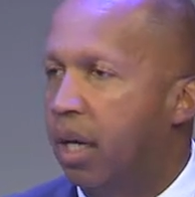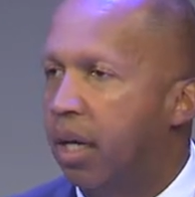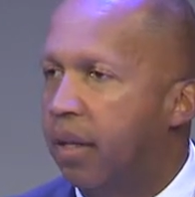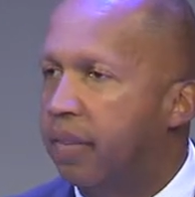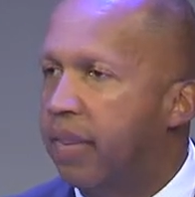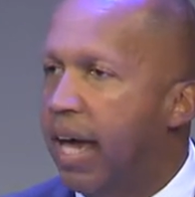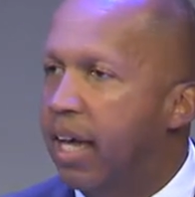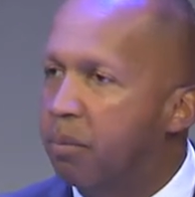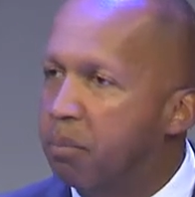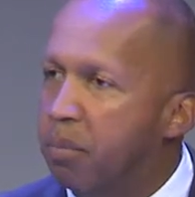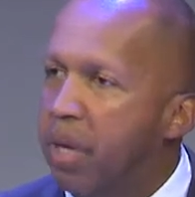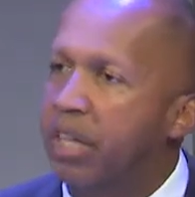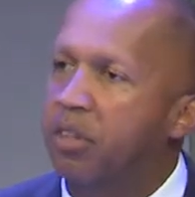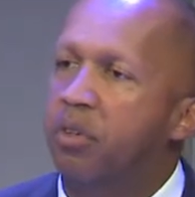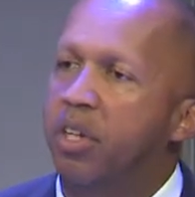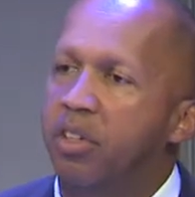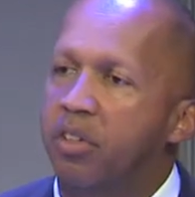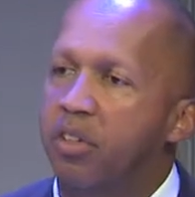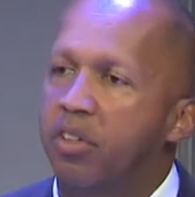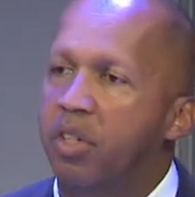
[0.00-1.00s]
that
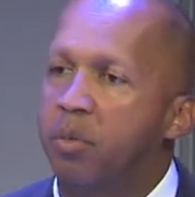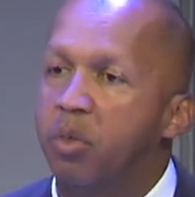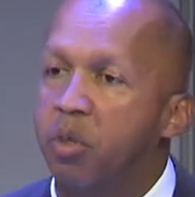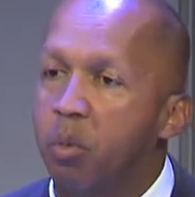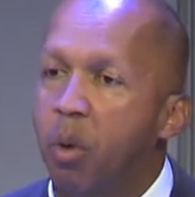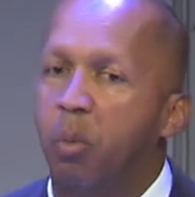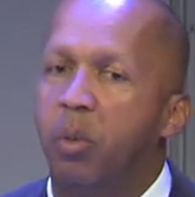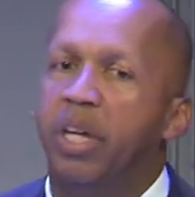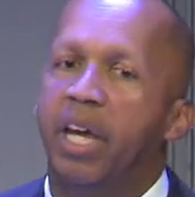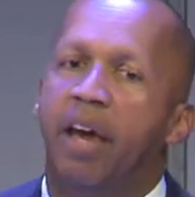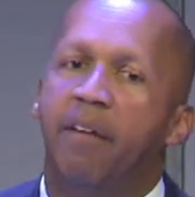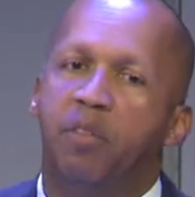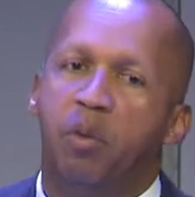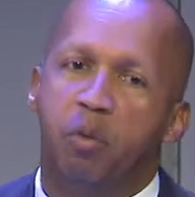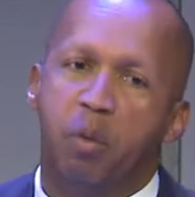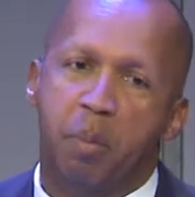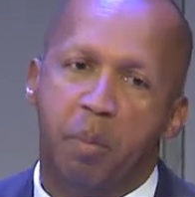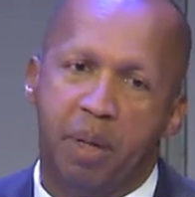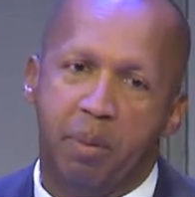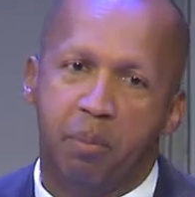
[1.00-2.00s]
metric system is what we have to
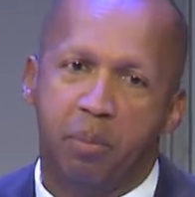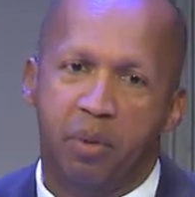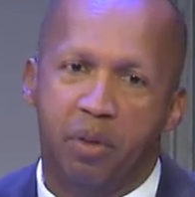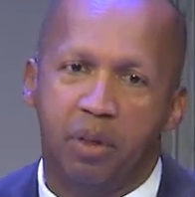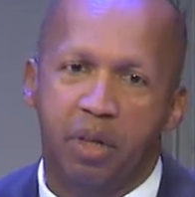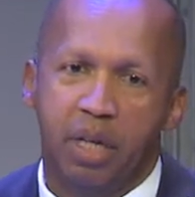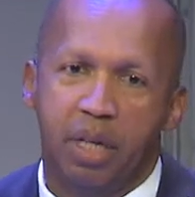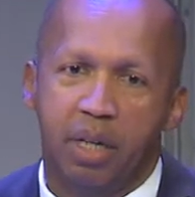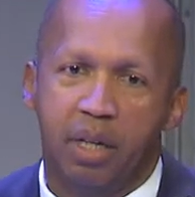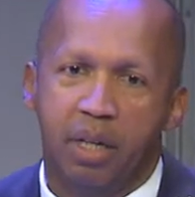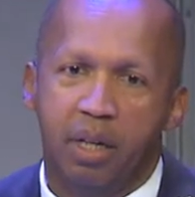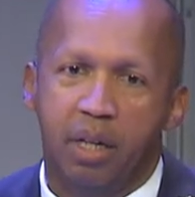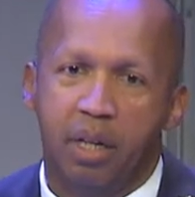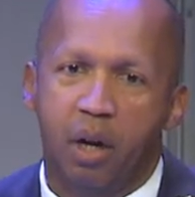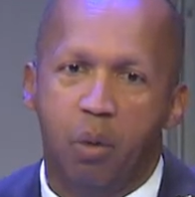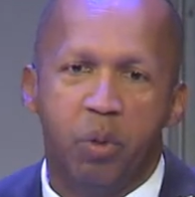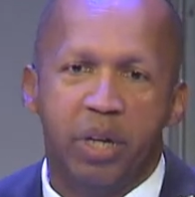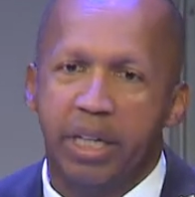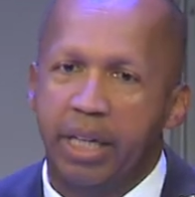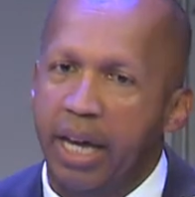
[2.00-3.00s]
remember.
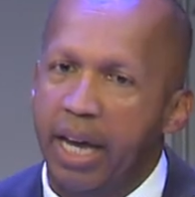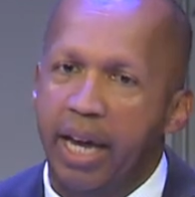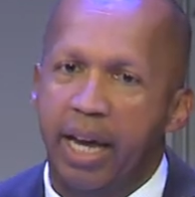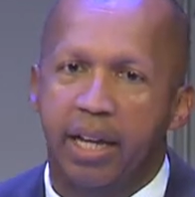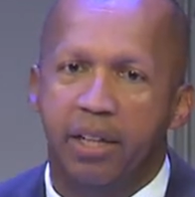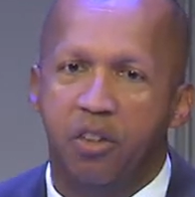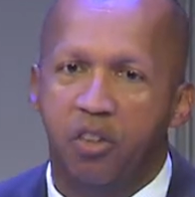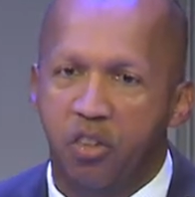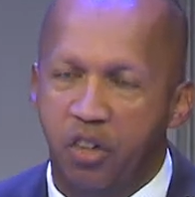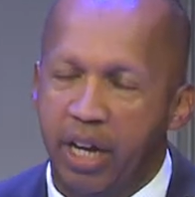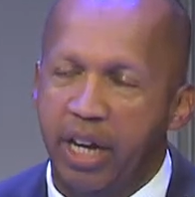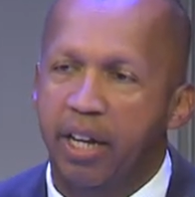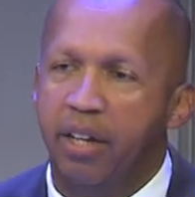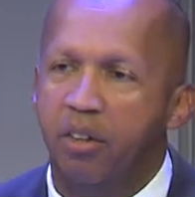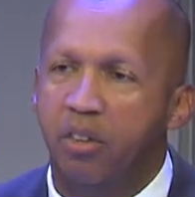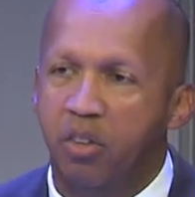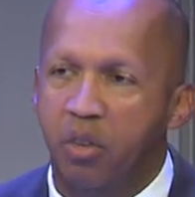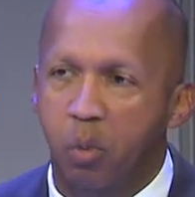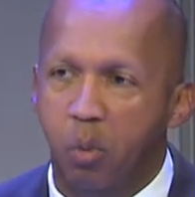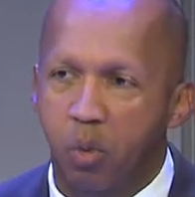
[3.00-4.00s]
We can't
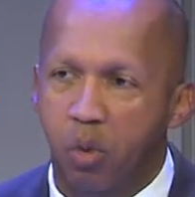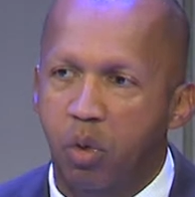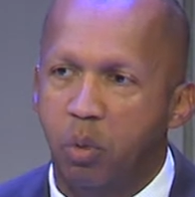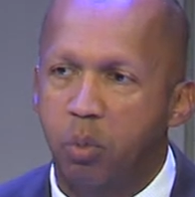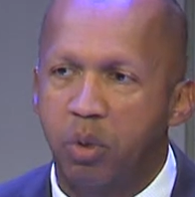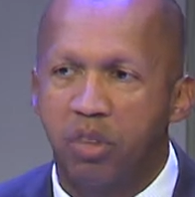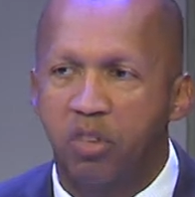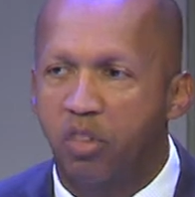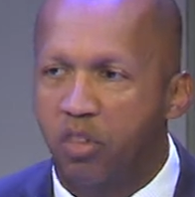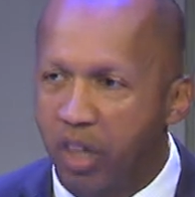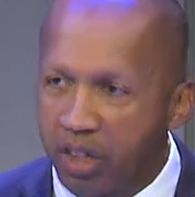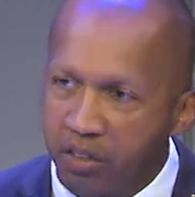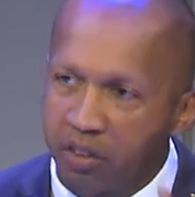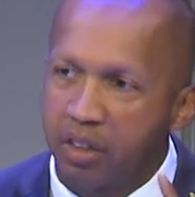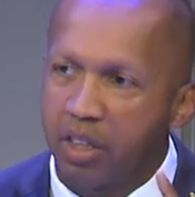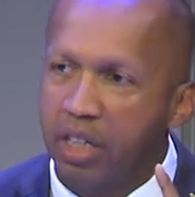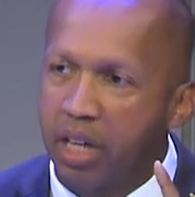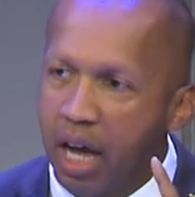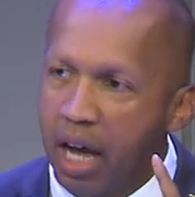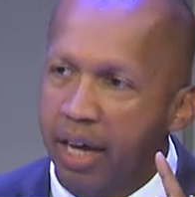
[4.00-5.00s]
change the world with
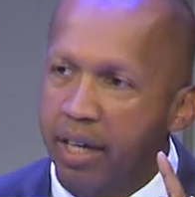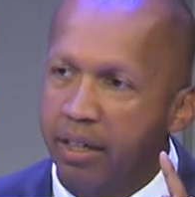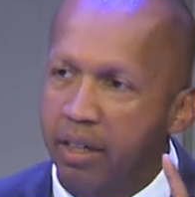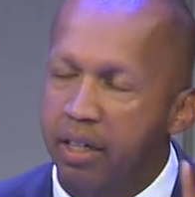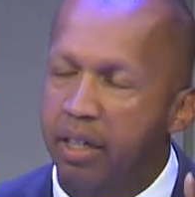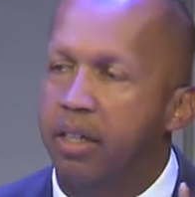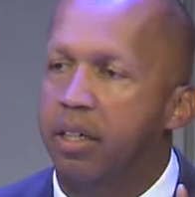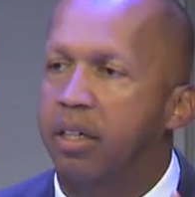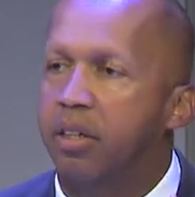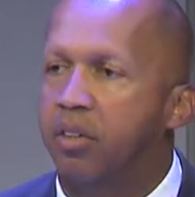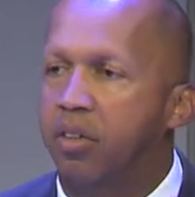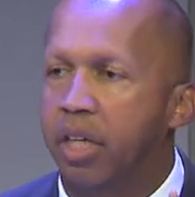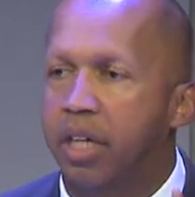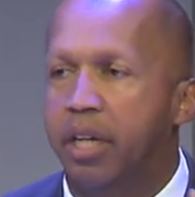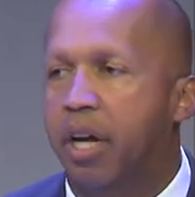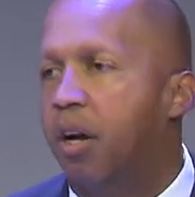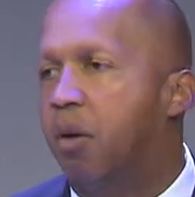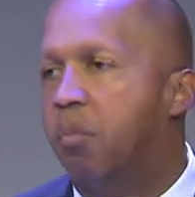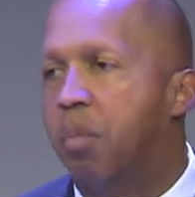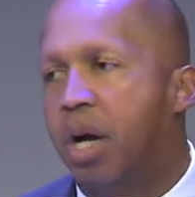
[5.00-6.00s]
just the ideas
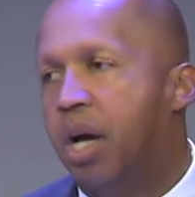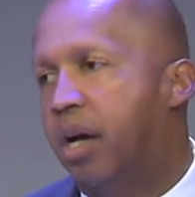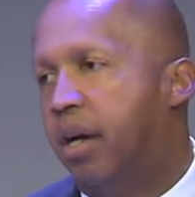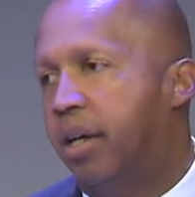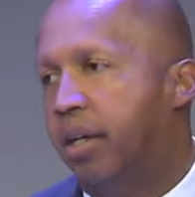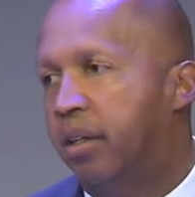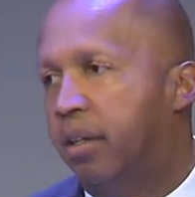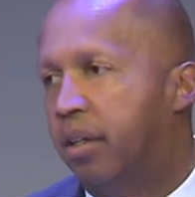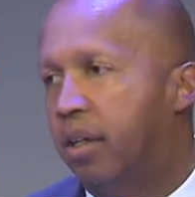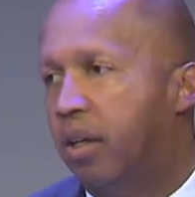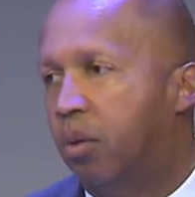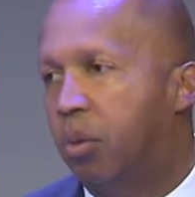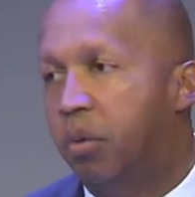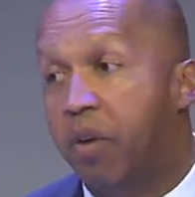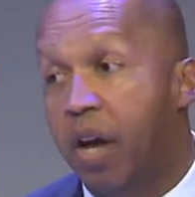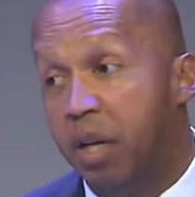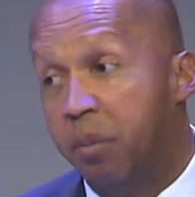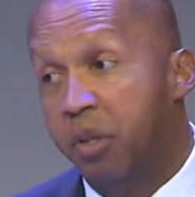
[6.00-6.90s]
in our mind. We've got to